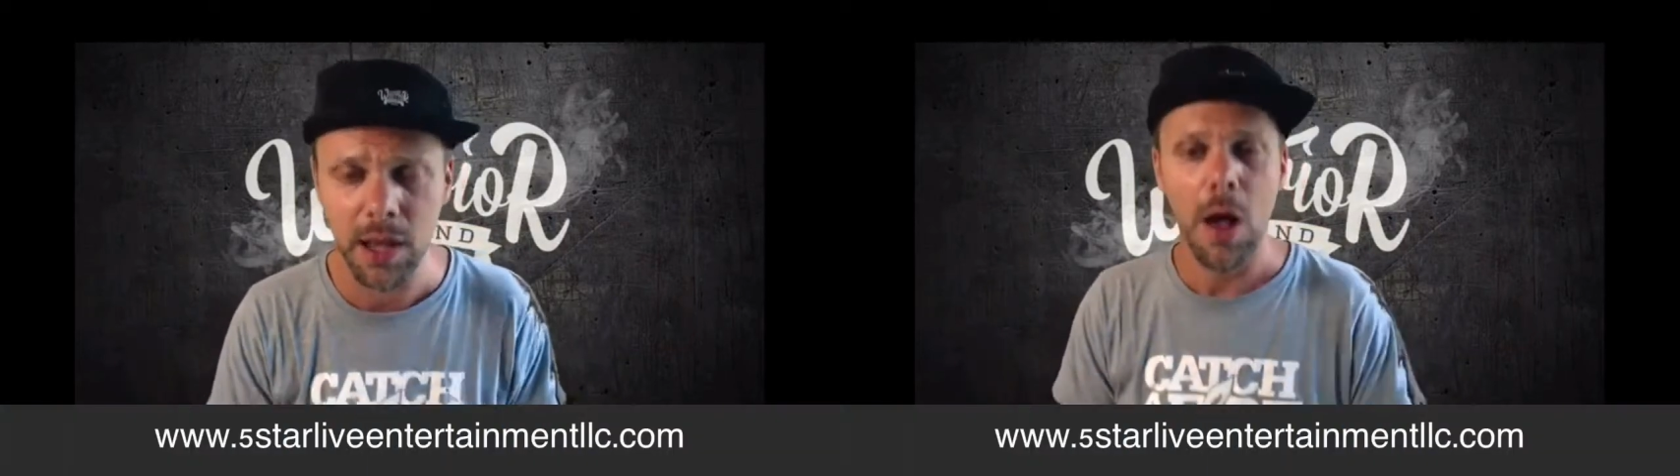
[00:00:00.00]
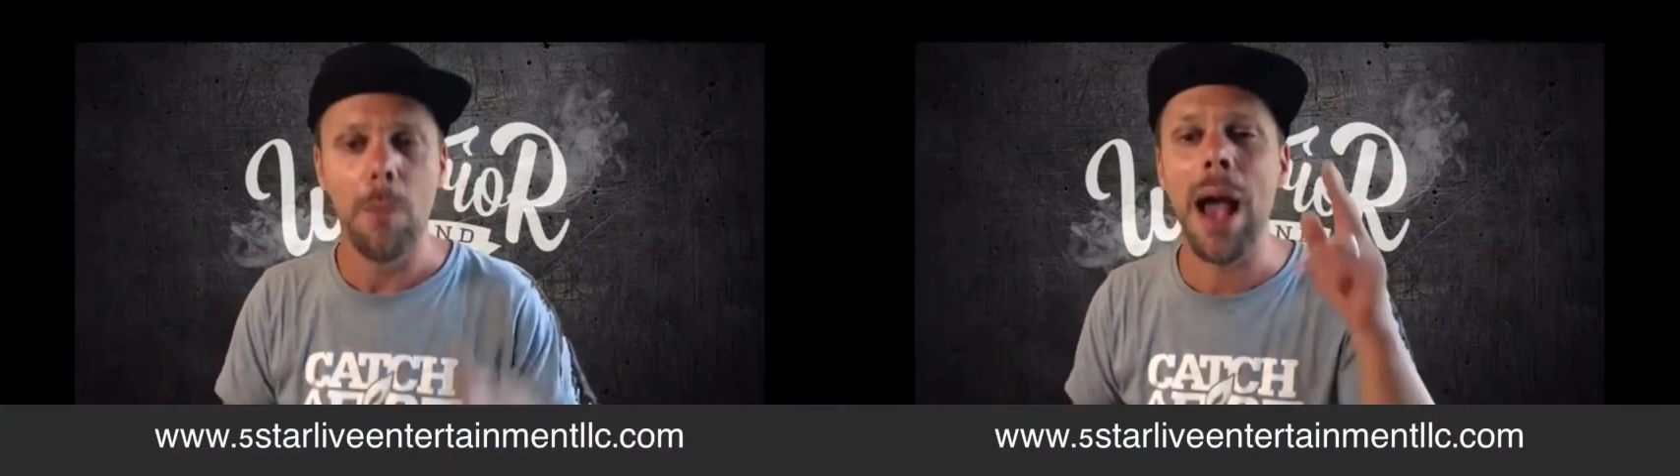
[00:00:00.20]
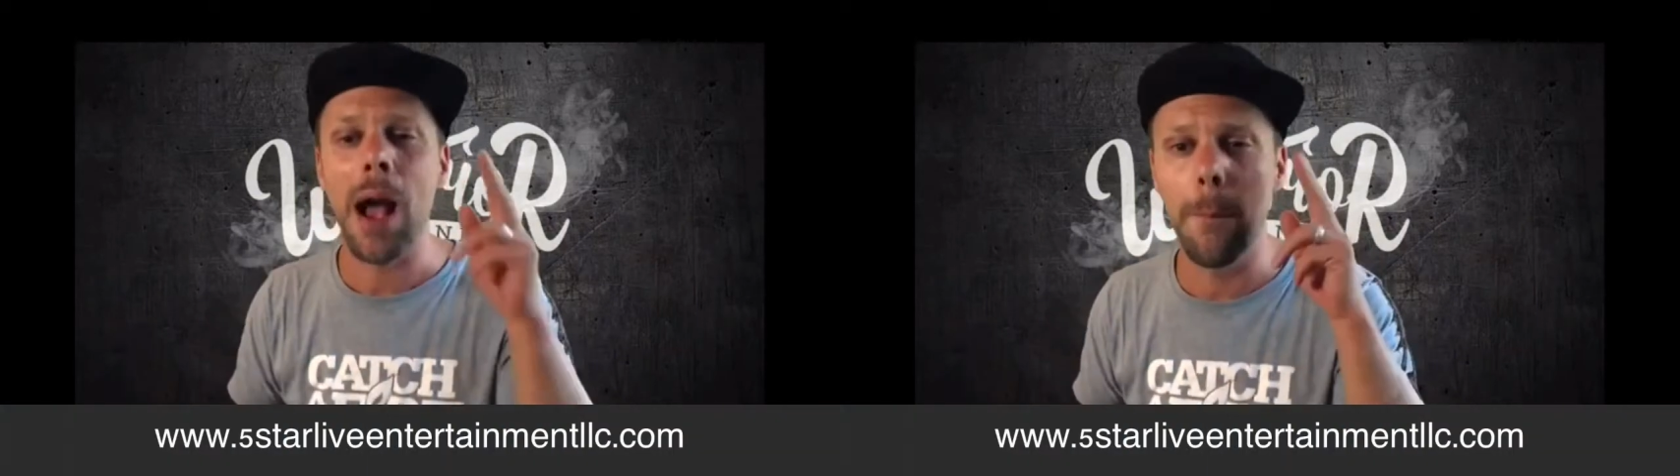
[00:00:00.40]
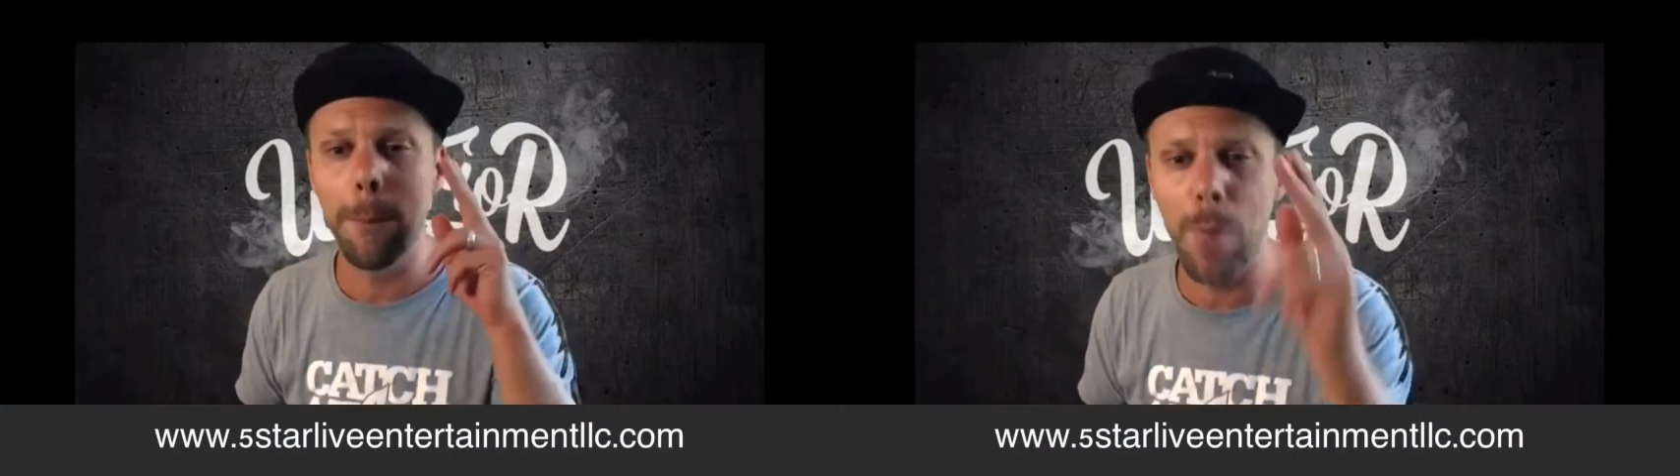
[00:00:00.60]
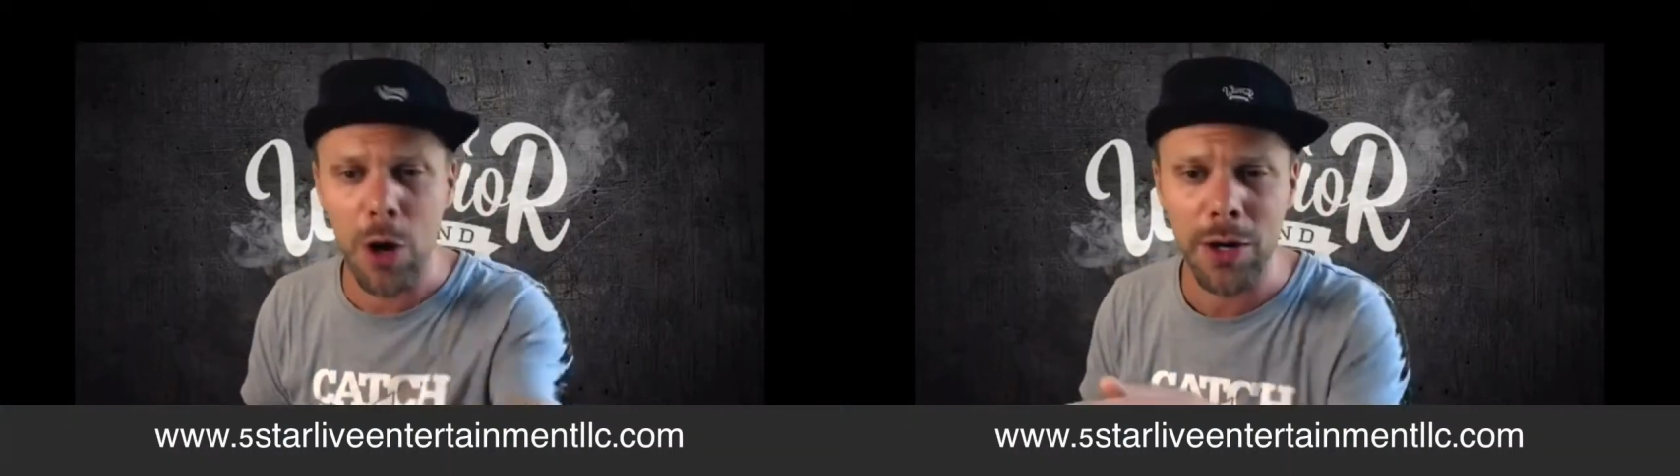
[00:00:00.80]
May I go
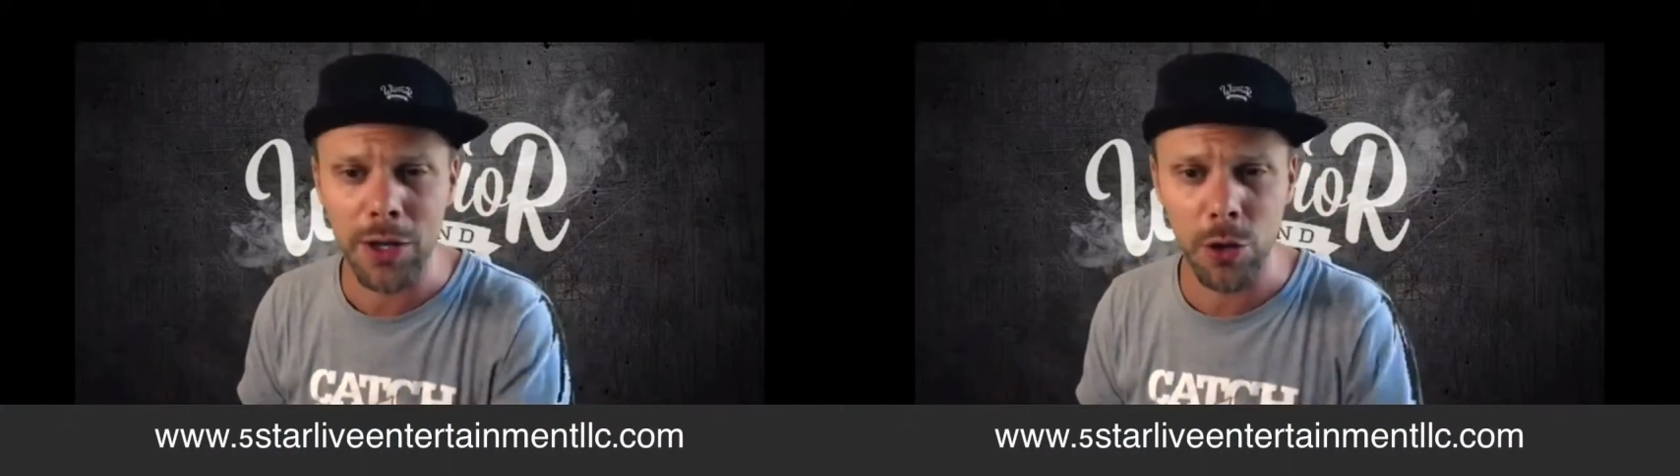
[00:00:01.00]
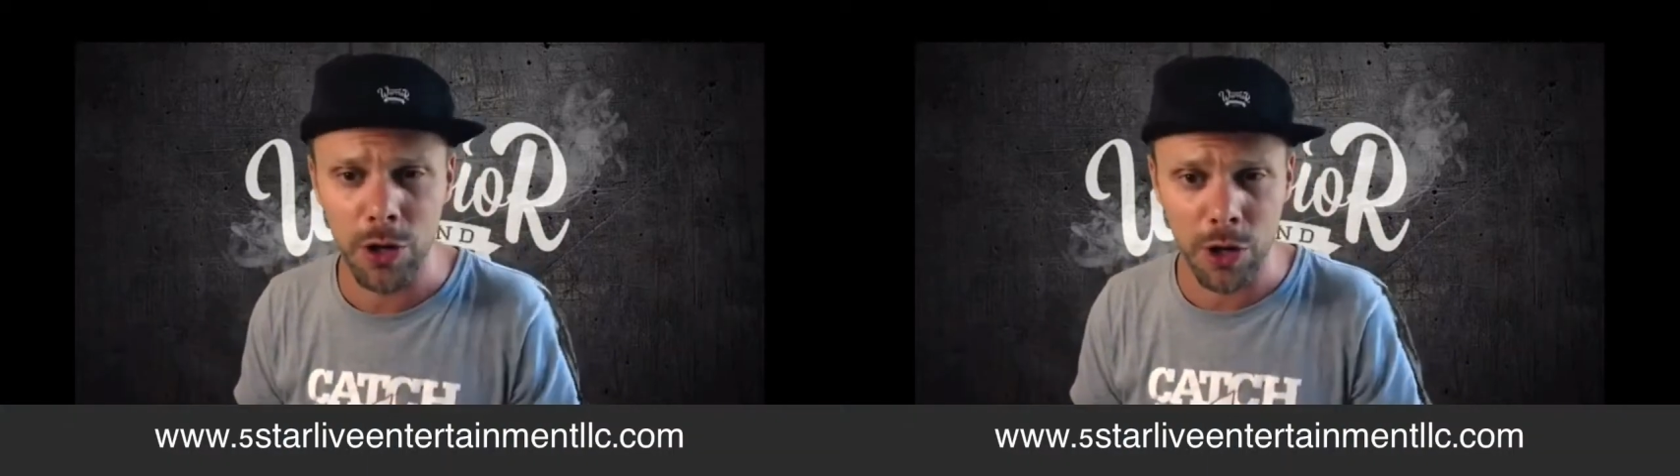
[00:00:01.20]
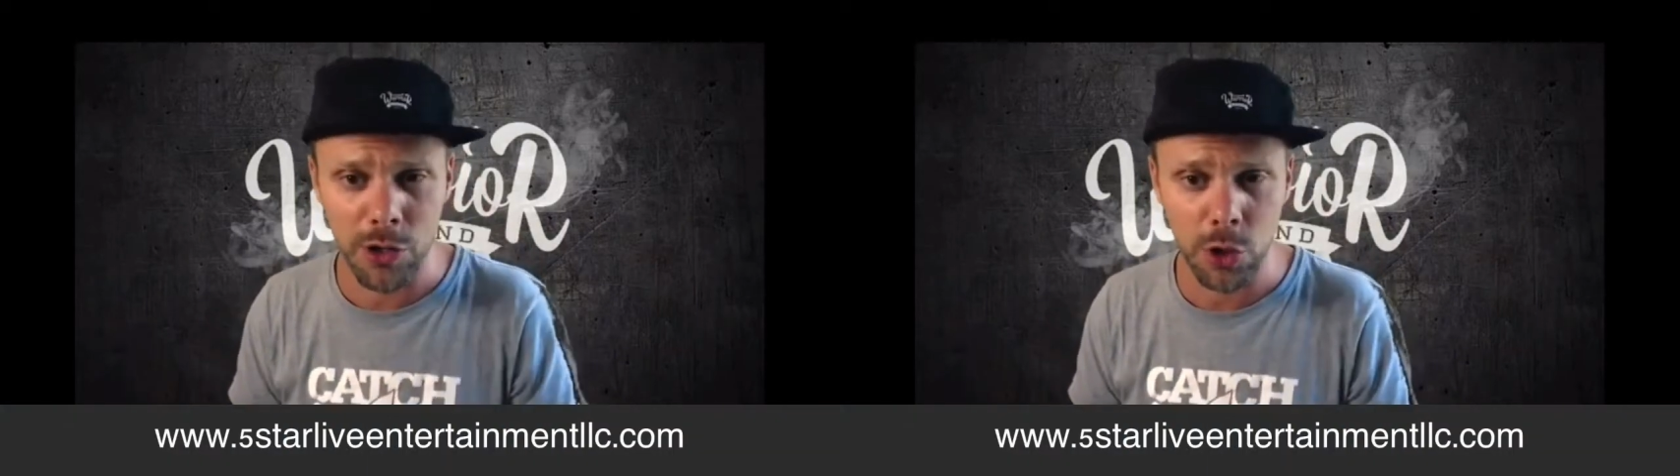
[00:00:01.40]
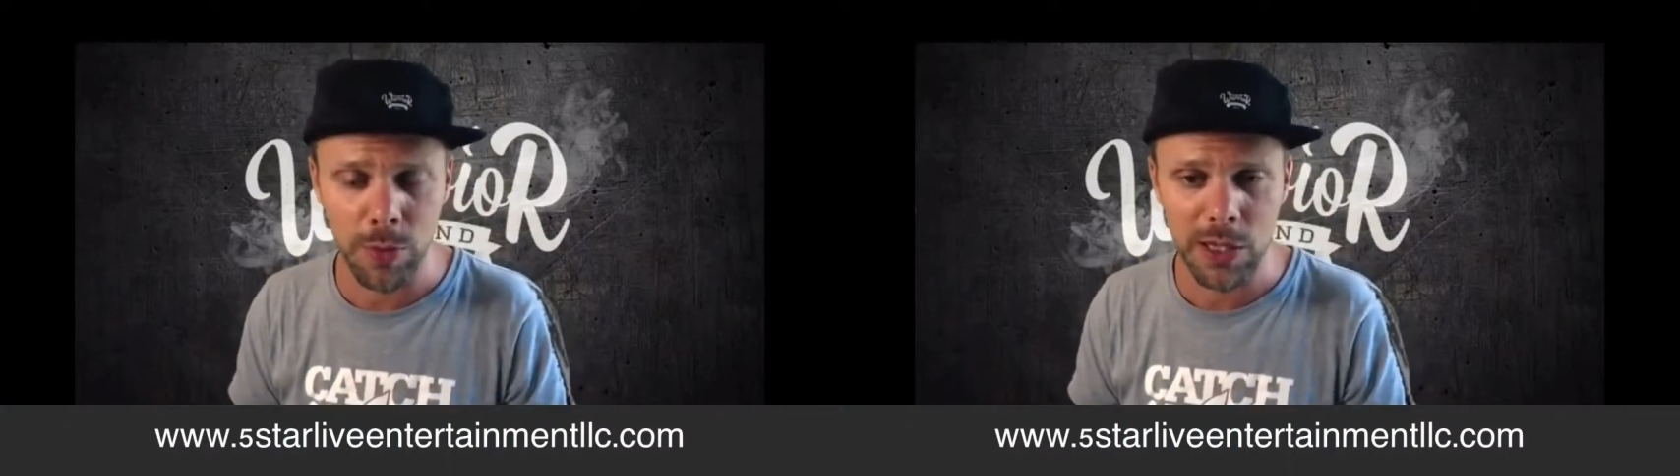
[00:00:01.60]
murder you on October